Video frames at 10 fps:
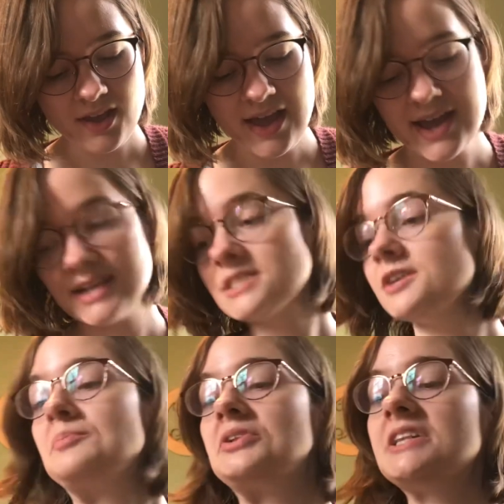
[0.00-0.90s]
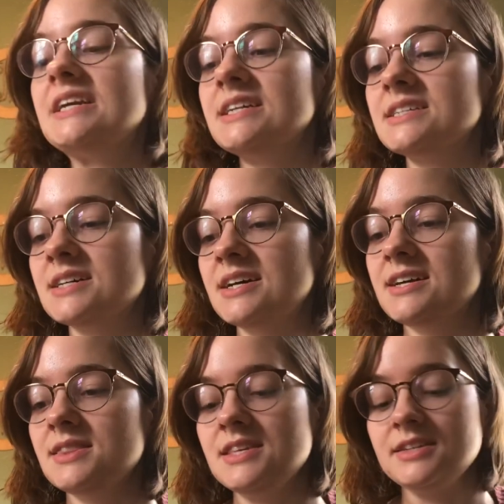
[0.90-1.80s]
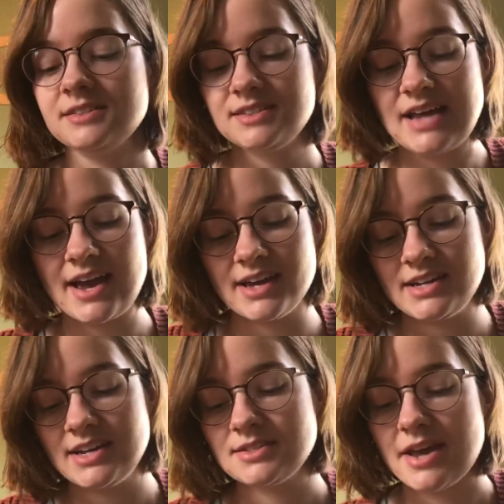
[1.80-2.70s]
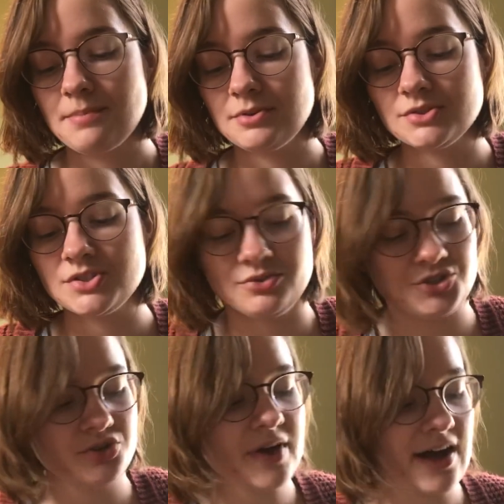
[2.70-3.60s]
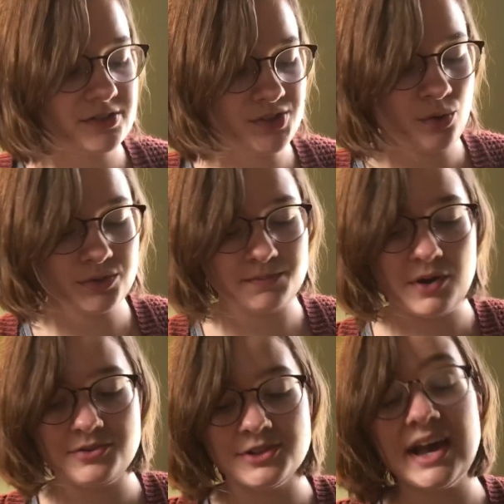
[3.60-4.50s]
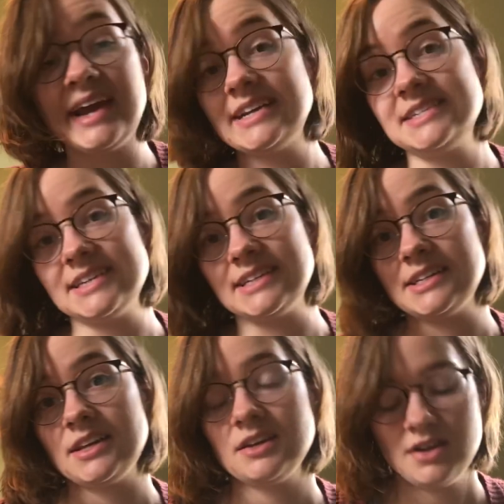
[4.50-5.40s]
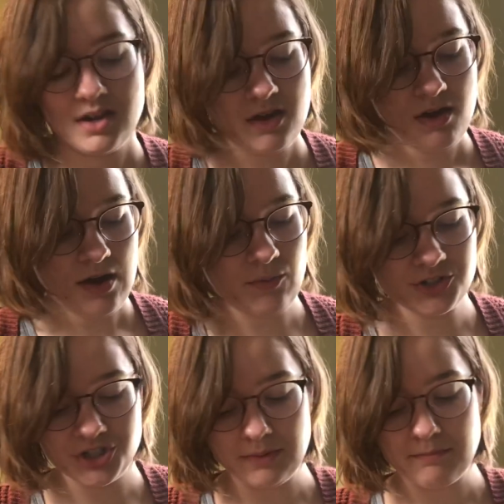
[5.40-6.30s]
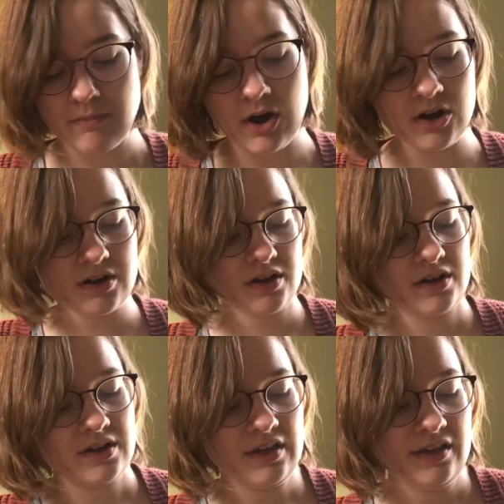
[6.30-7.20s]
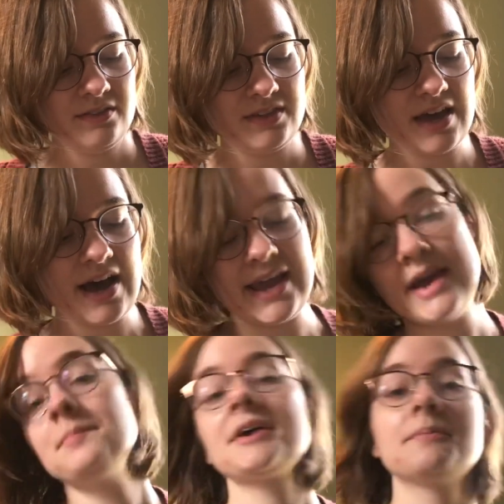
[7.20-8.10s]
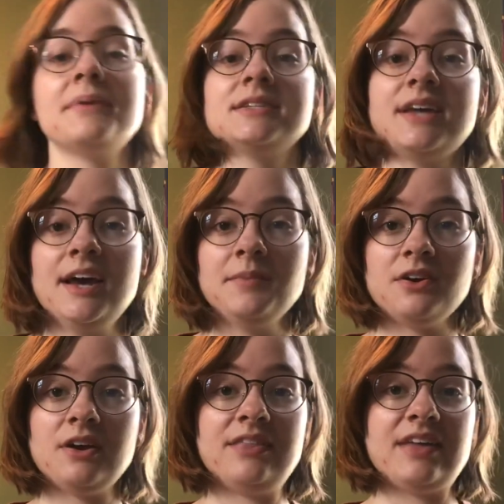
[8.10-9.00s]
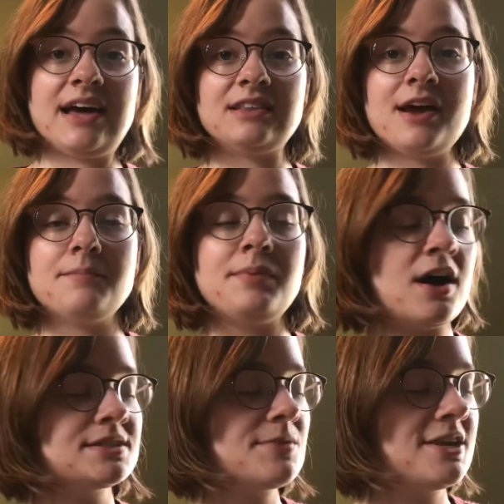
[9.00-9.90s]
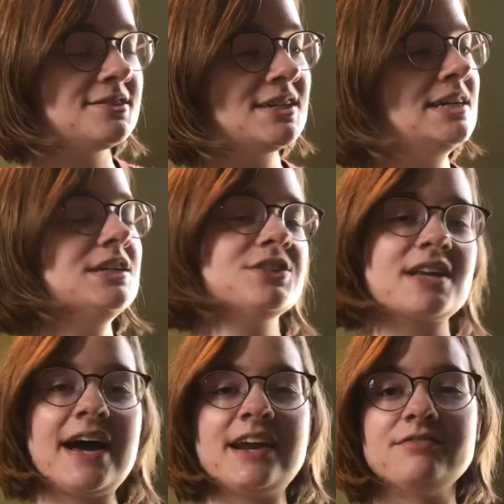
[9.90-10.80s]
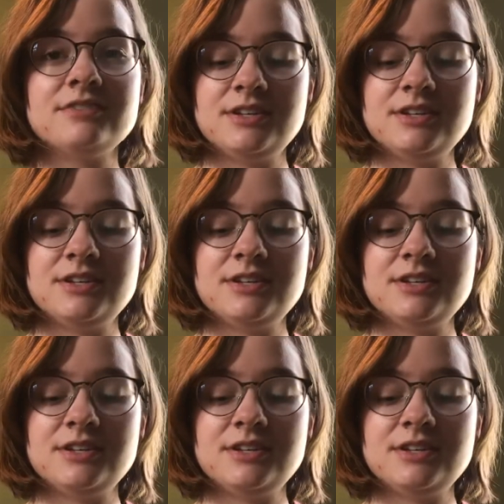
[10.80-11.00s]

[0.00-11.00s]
and complete the second example. So 2 households, both alike in dignity. I want you to mark the iambic pentameter in that line. Pause me, just kind of